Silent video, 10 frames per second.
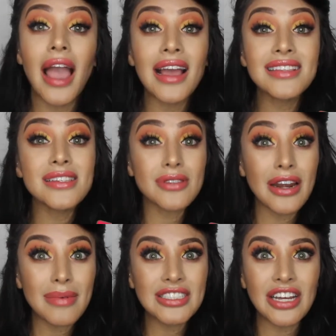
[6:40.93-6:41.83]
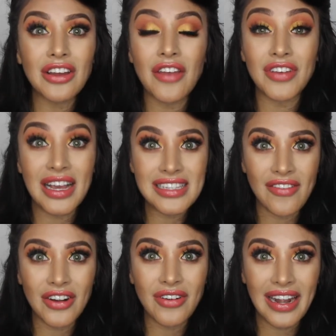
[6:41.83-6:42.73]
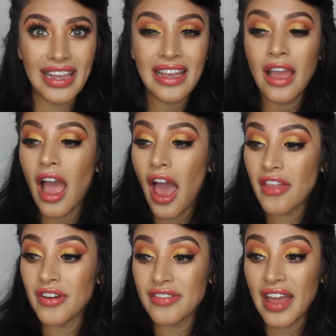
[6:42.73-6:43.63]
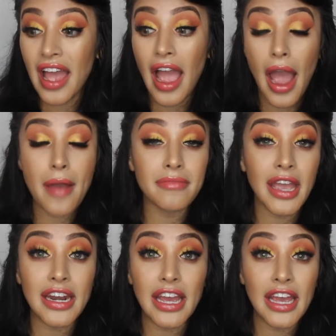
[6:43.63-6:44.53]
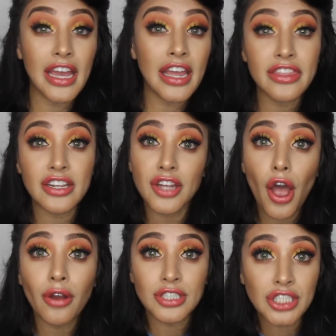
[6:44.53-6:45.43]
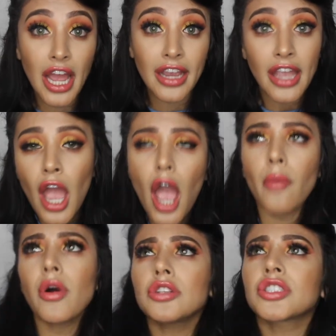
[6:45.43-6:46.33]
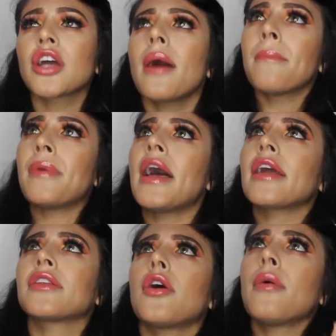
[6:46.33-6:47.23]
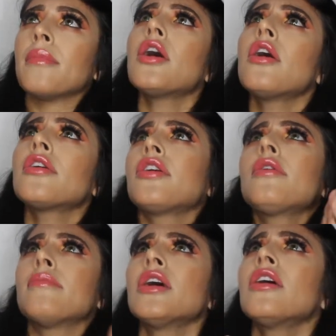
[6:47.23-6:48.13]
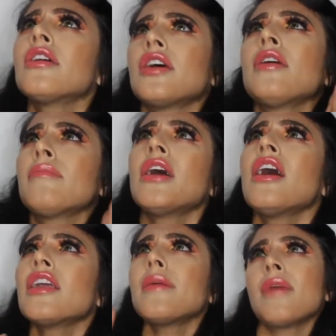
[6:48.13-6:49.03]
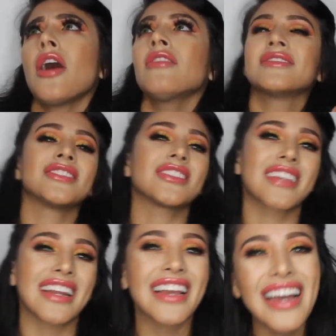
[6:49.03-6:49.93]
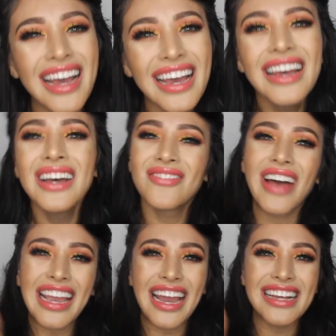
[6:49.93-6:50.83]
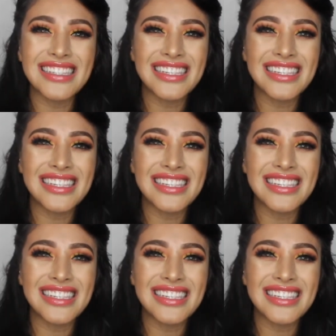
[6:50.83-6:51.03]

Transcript: And subscribe to my channel if you guys haven't already. Other than that, I'm gonna hit the door and check and watch you come back. No more, no more, no more, no more. Just kidding. Bye guys.